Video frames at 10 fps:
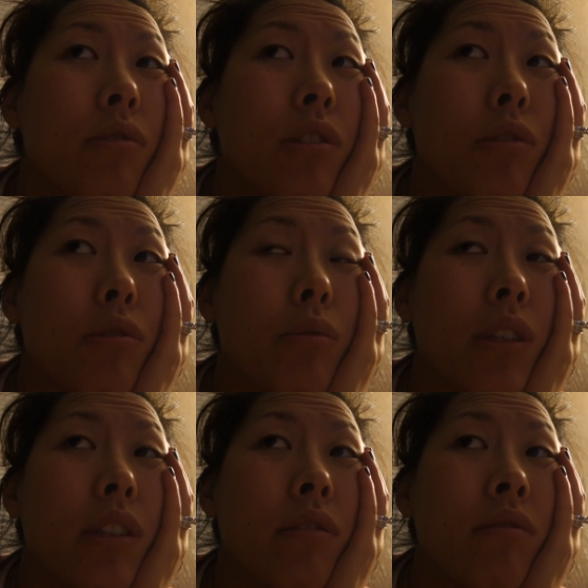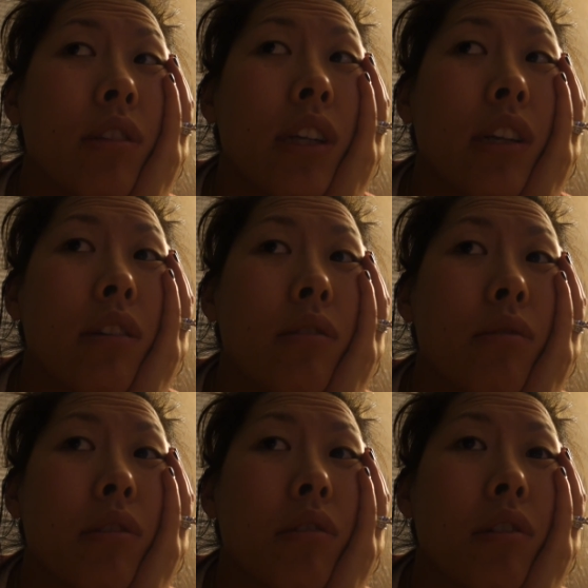so sweet. I cuddled
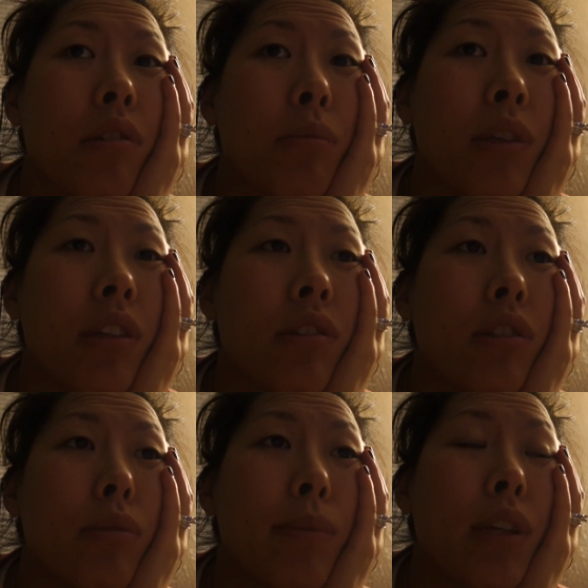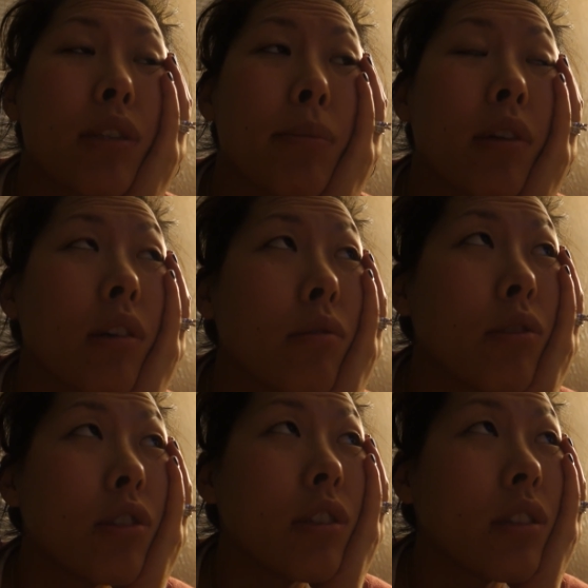with her a little bit. She makes my heart
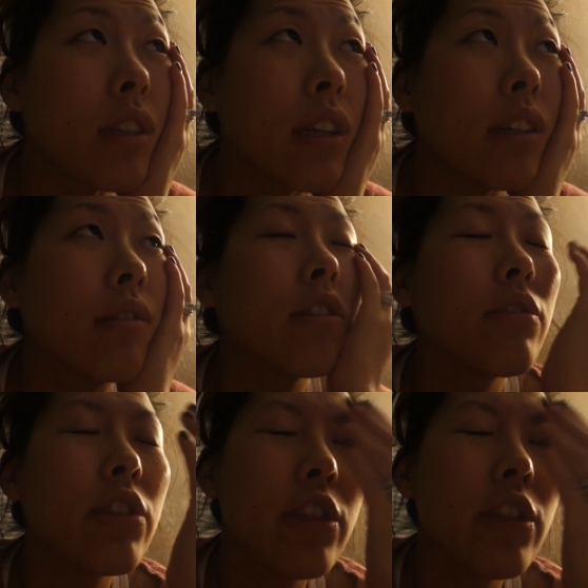when she's sad. She,